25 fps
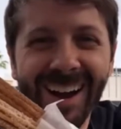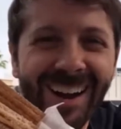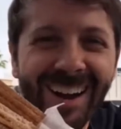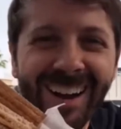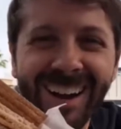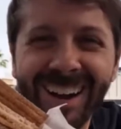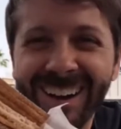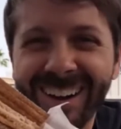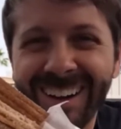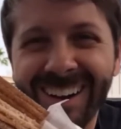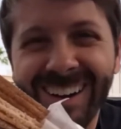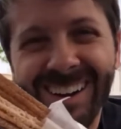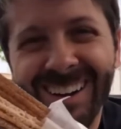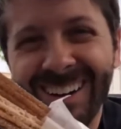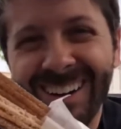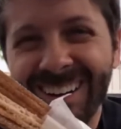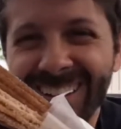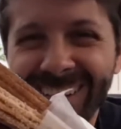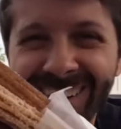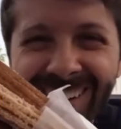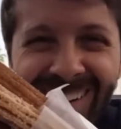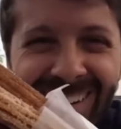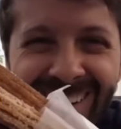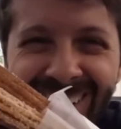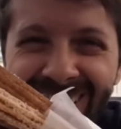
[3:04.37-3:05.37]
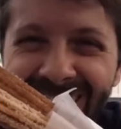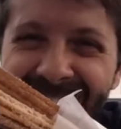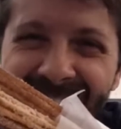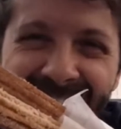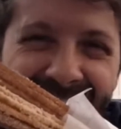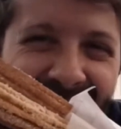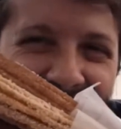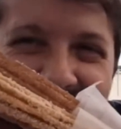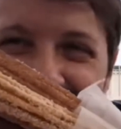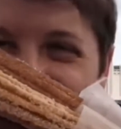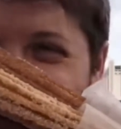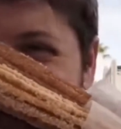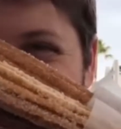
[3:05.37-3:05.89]
But this tasty little
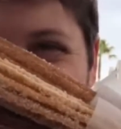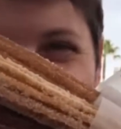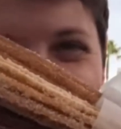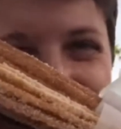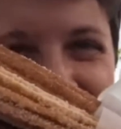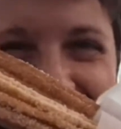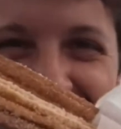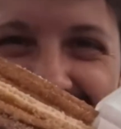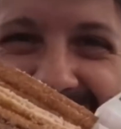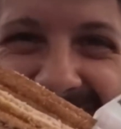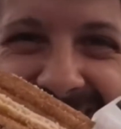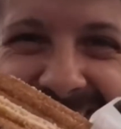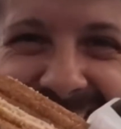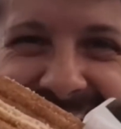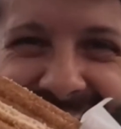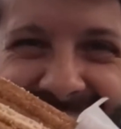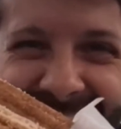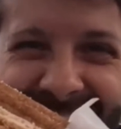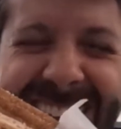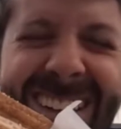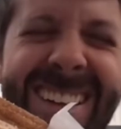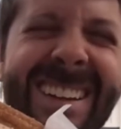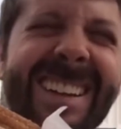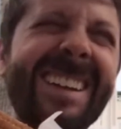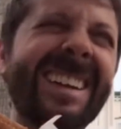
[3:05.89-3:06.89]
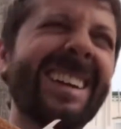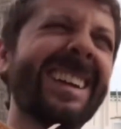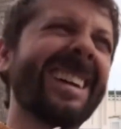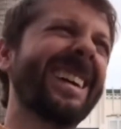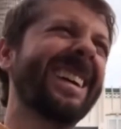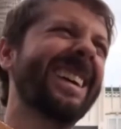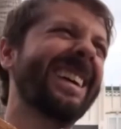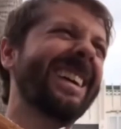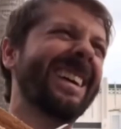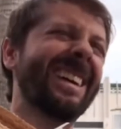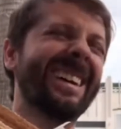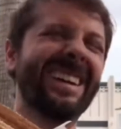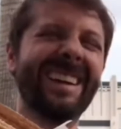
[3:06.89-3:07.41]
treat is scattered all
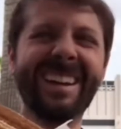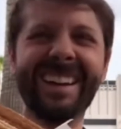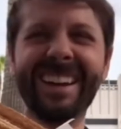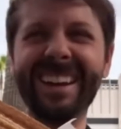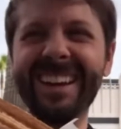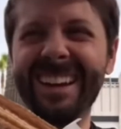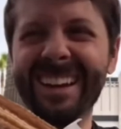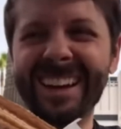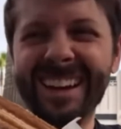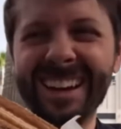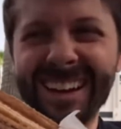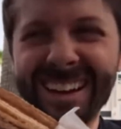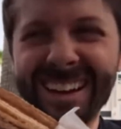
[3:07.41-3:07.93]
around Universal